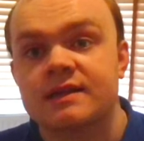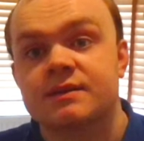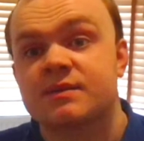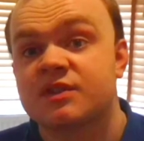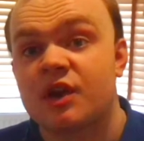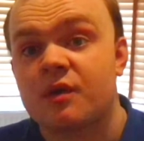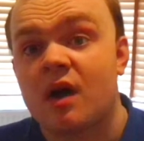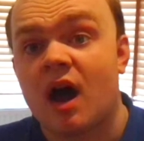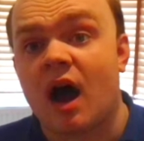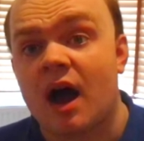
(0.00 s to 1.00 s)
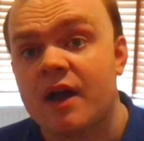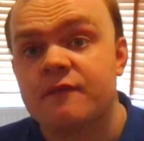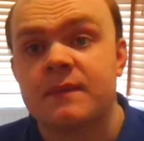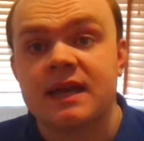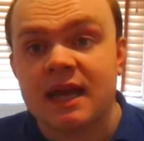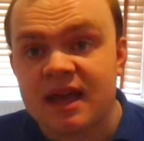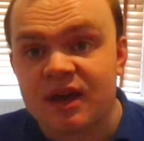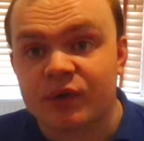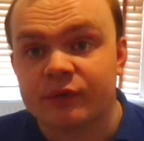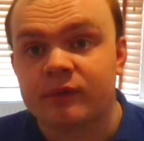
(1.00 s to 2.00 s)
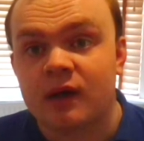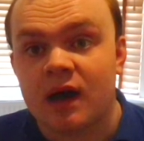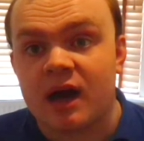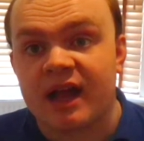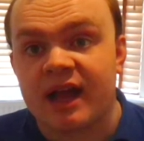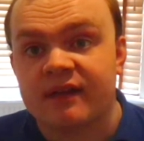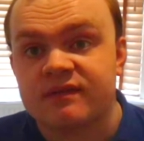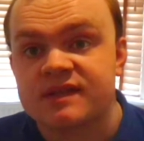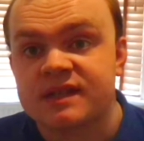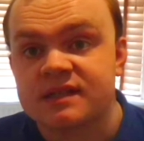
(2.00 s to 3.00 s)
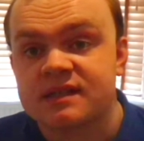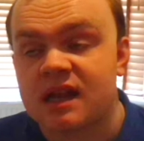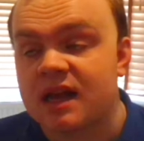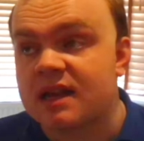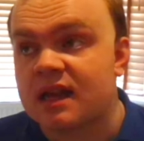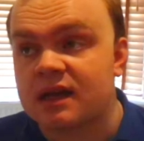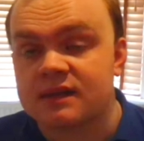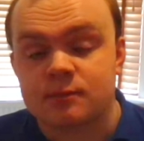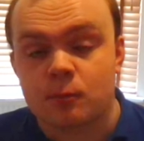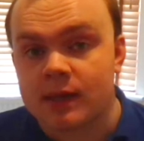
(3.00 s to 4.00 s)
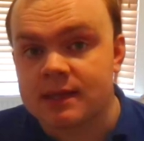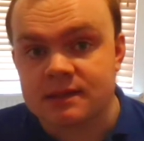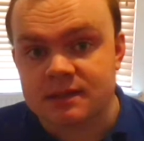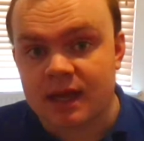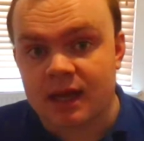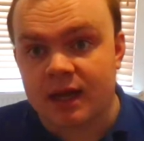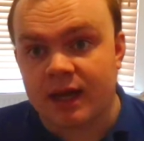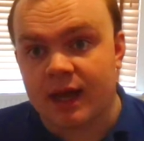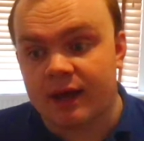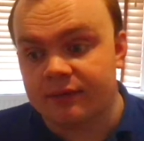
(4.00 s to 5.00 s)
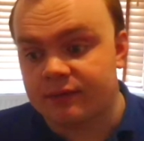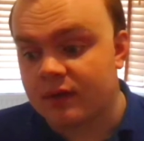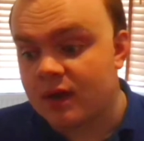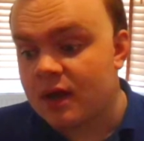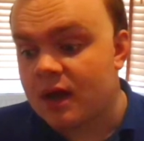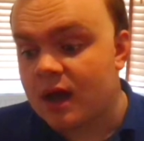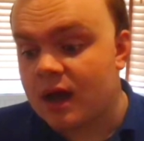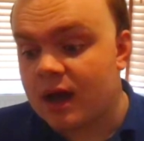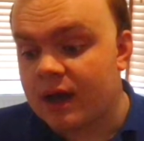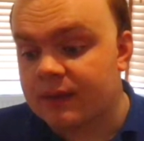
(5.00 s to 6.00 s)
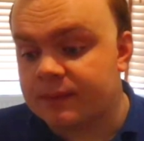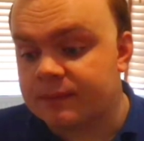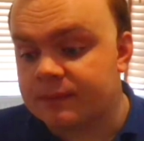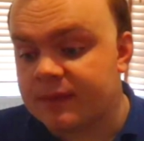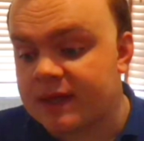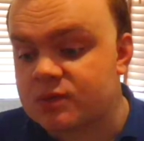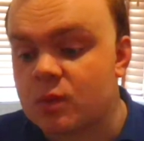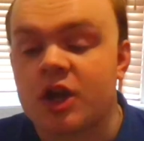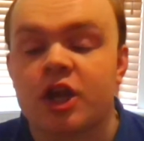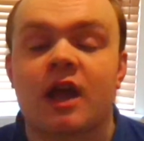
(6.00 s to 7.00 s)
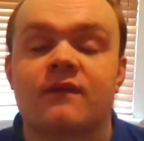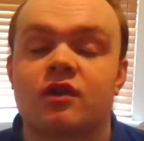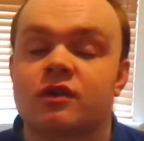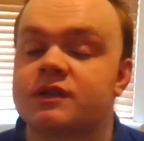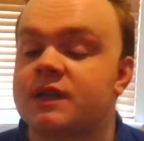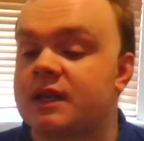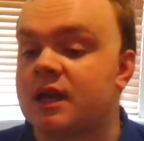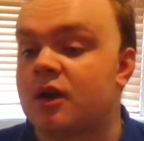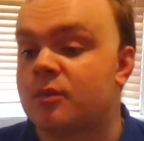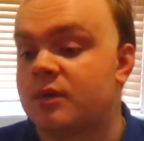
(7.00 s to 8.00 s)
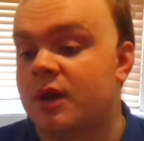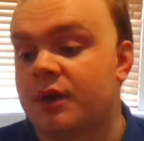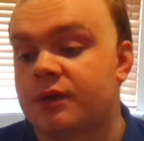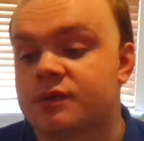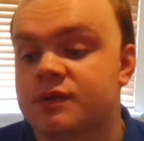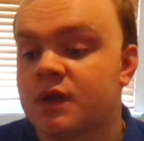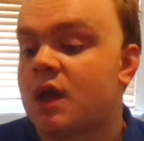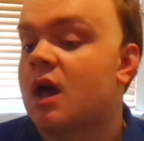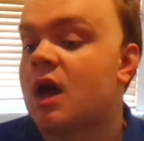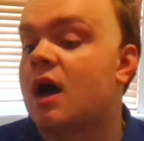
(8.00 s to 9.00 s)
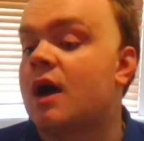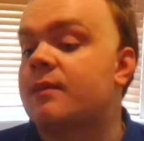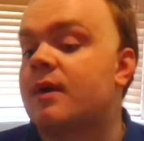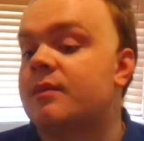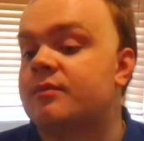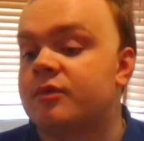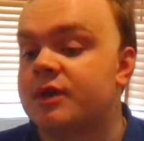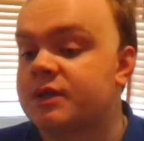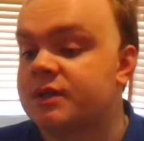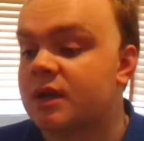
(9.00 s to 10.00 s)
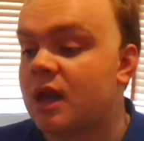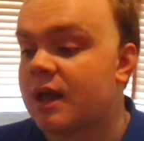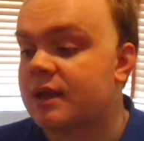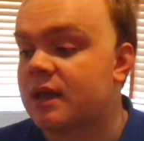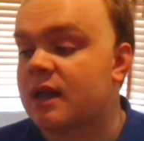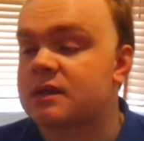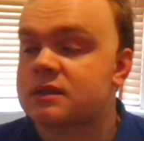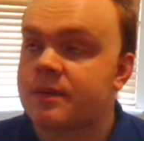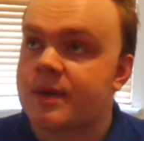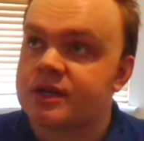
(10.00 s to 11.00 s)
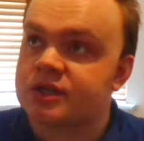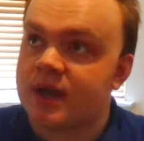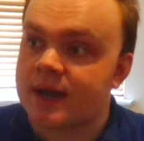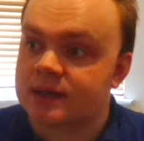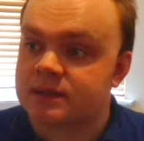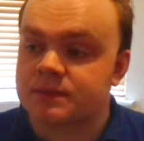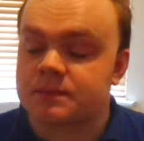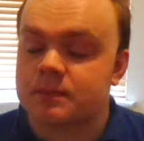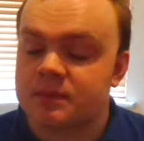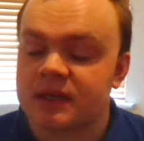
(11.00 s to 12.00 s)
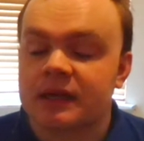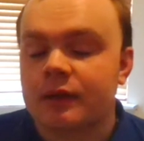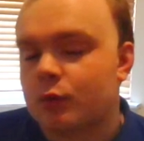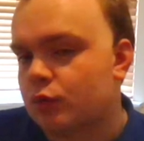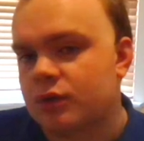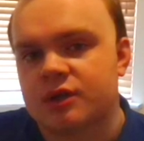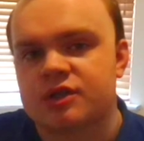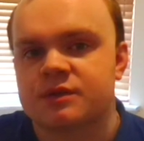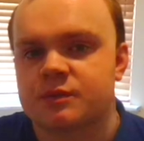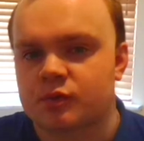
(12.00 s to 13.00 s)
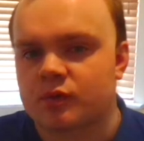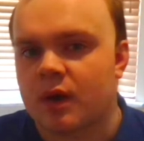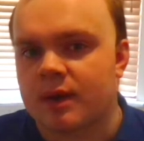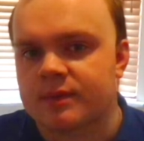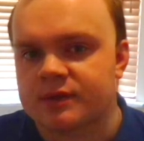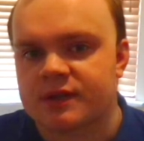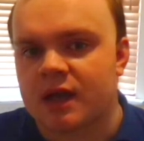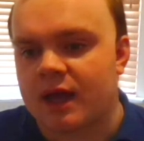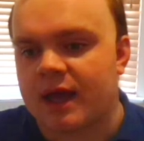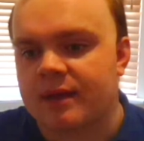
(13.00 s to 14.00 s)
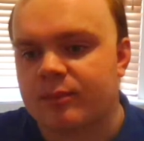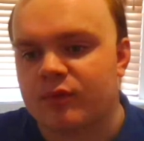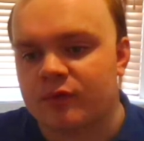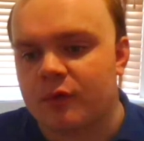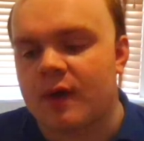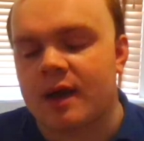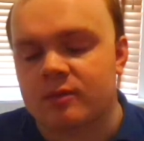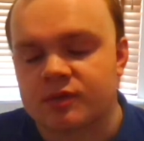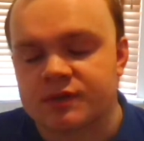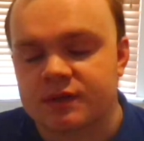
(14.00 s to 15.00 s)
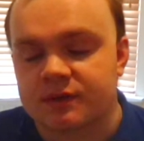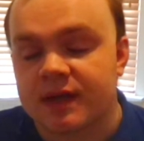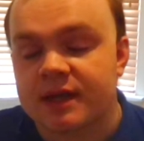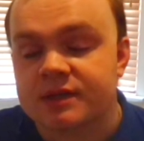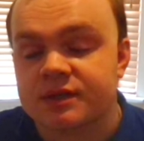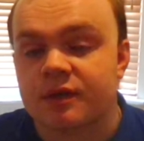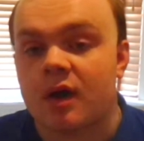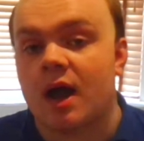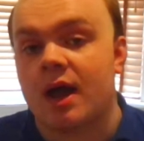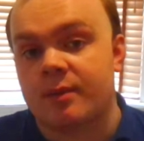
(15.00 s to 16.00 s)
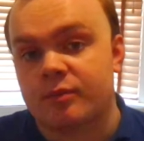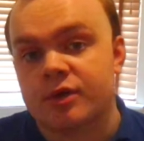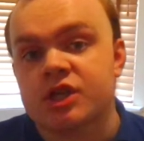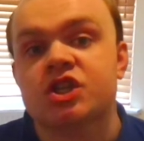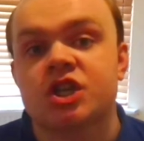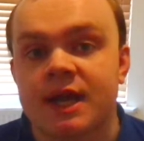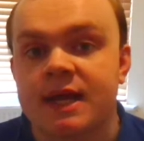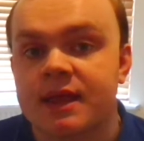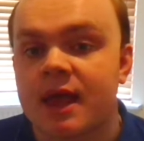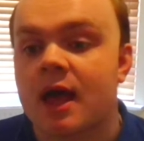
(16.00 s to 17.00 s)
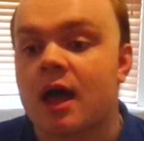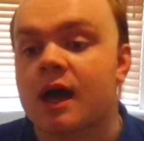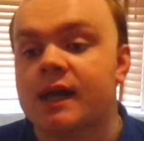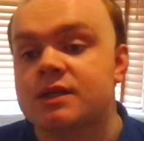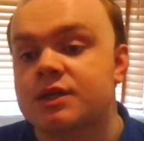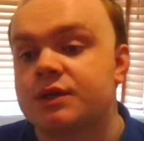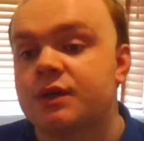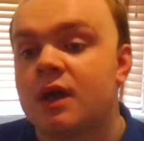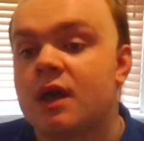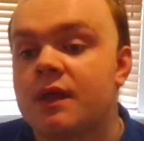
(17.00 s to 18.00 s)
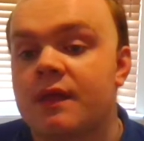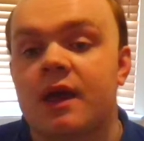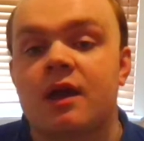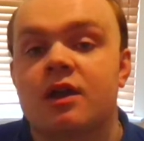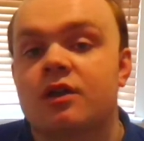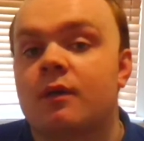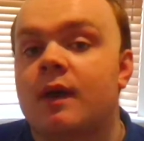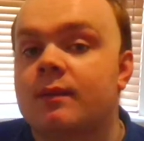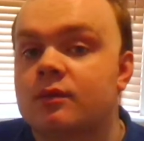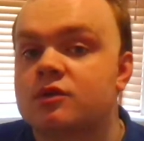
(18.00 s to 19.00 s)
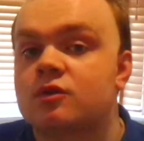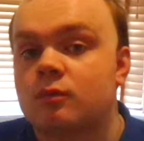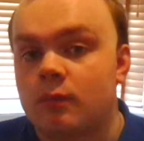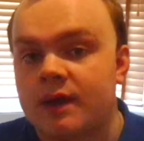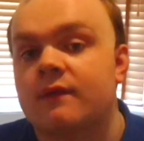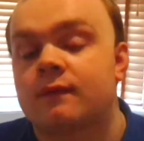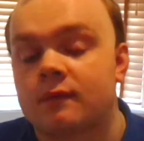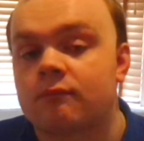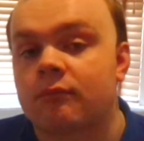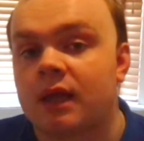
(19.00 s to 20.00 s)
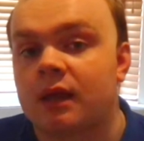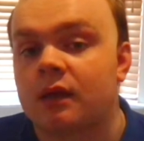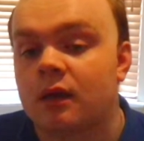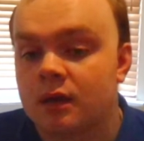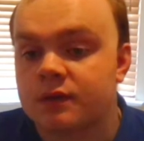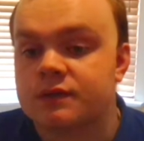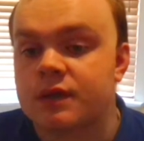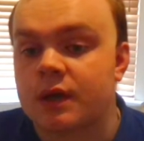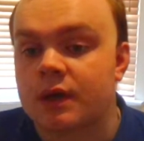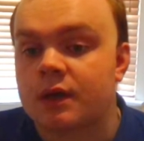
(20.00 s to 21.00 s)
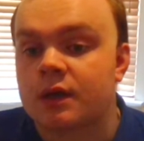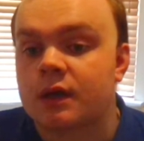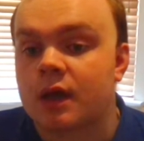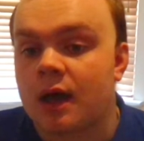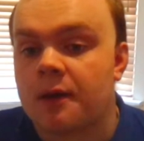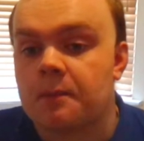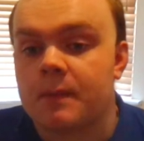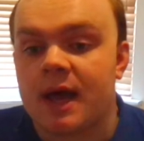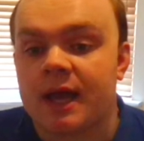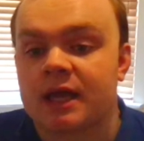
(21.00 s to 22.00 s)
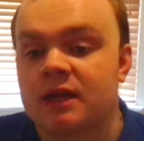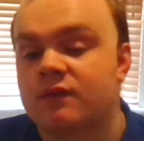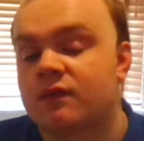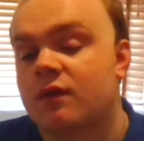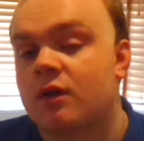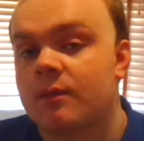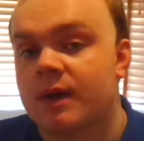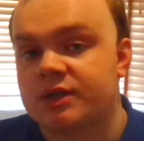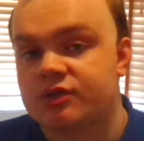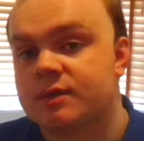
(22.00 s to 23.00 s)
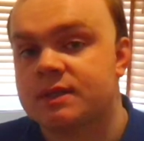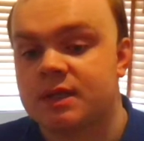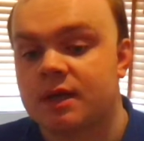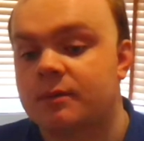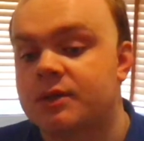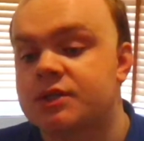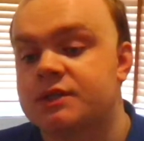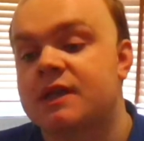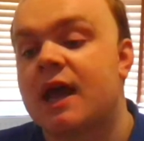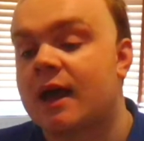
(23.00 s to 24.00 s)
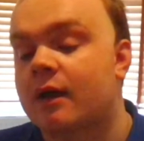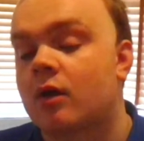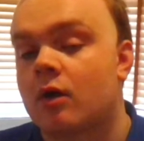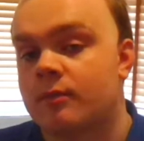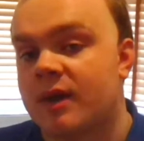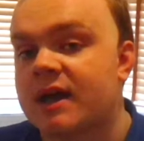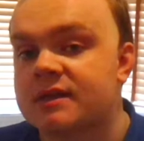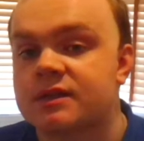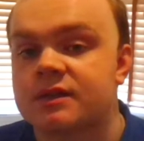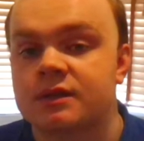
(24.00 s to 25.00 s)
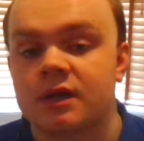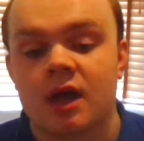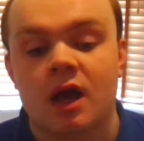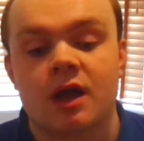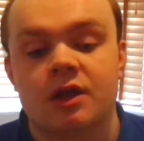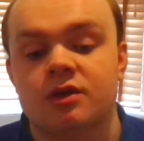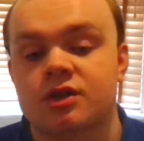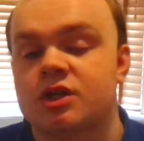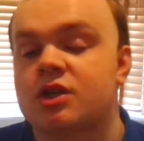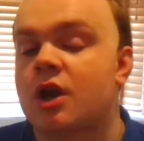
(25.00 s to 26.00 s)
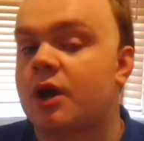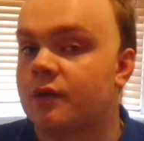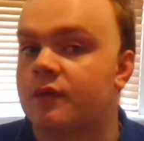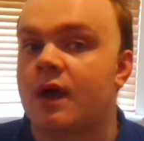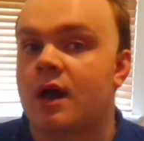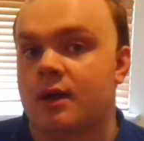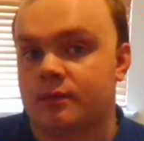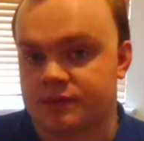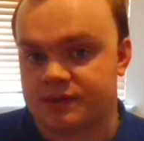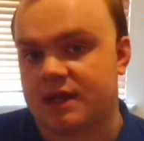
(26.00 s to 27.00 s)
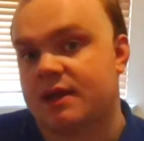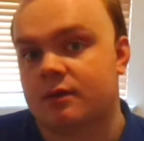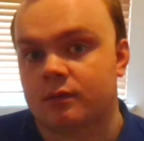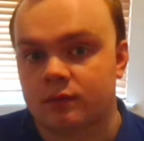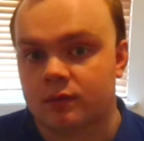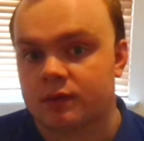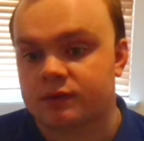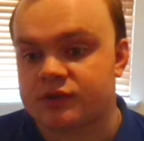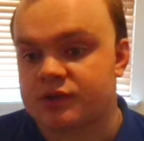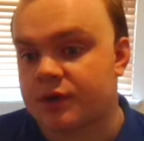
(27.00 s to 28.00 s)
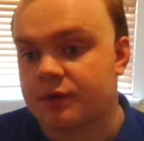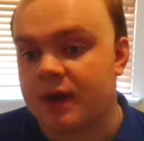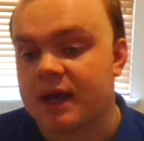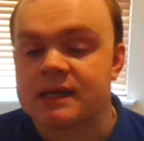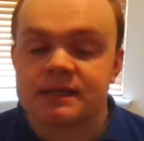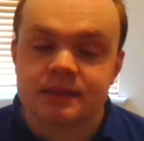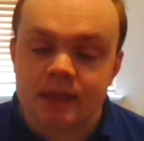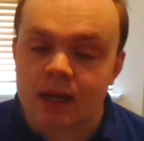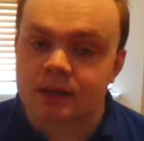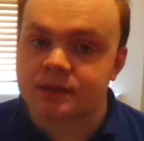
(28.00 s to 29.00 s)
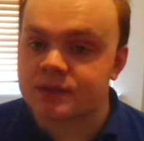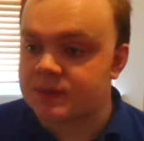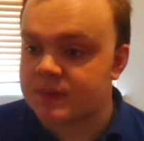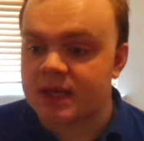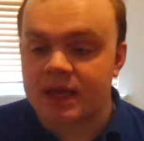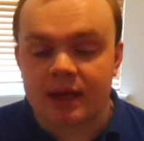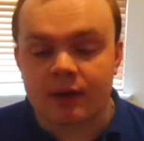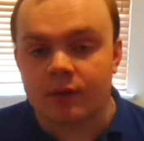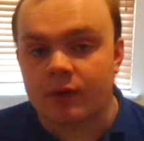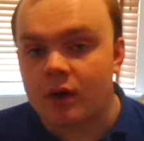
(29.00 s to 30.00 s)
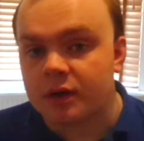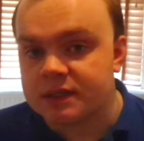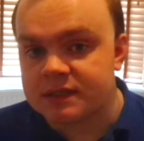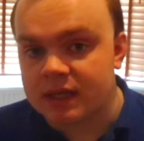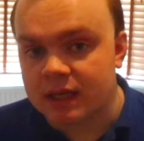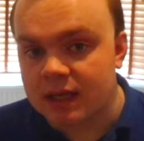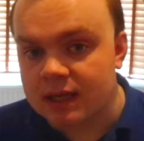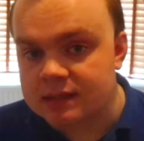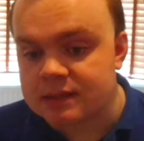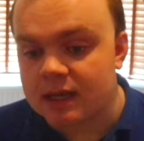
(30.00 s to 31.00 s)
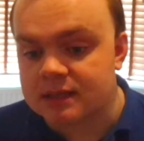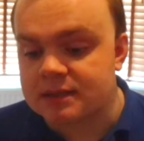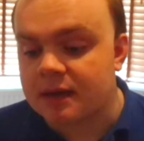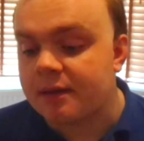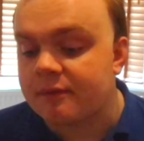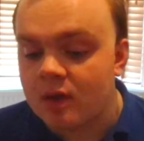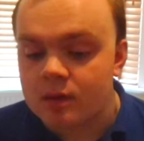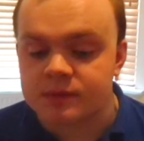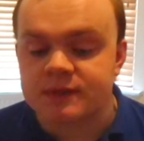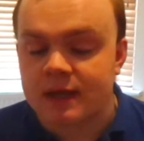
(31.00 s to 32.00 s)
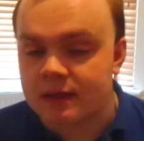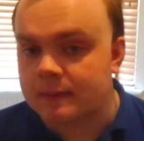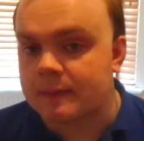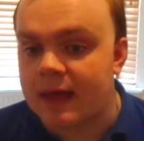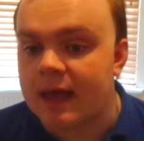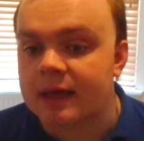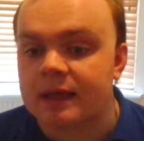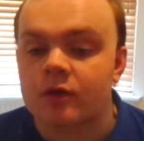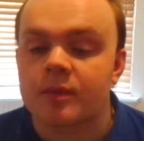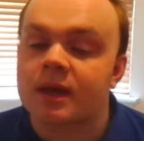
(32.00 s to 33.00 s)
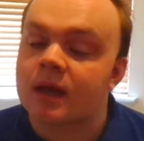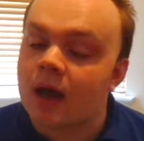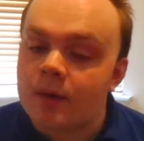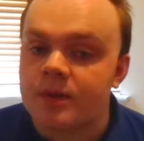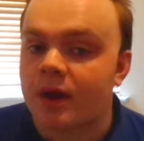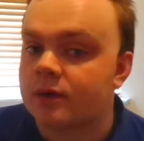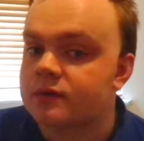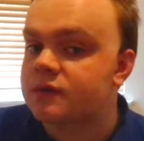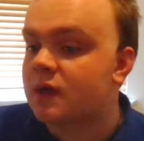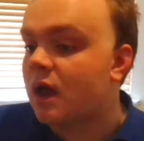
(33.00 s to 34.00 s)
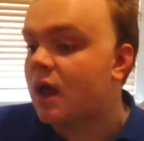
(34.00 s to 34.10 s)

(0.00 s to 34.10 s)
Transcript: so I've been ill. I have since like last Wednesday, I have. Um, that's why you haven't gotten any uploads. Um, I'm pretty like last time I checked, nearly all the subscribers that I had beforehand were still here, so I appreciate that. I do that you're able to wait for me to come back. And if you follow my Twitter, which is at Com Hatton, you should know that I was ill. So, and it sucks to be ill. Honestly, it does. Now, even though I'm saying I'm back, and there'll be uploads.